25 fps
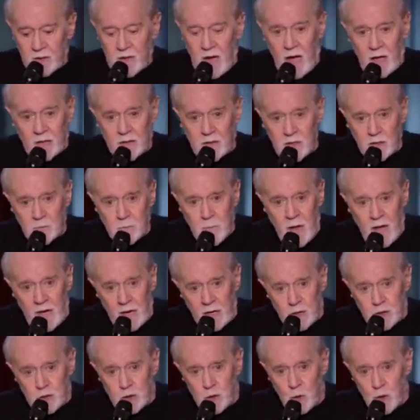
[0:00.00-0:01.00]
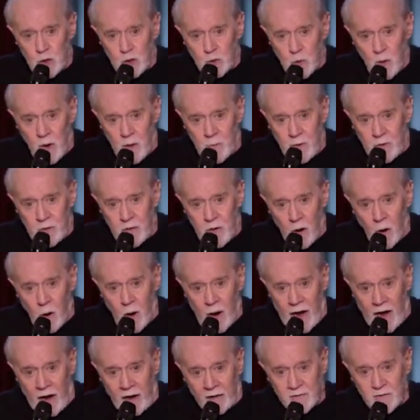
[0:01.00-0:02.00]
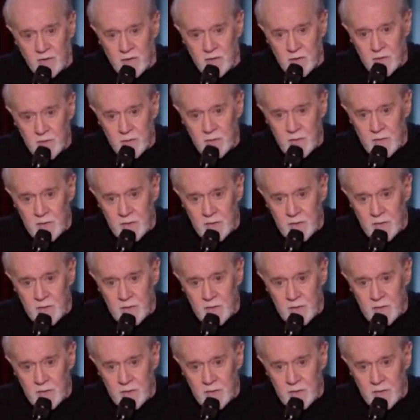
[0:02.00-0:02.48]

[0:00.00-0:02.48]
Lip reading: Catholic men and Jewish women, no hats.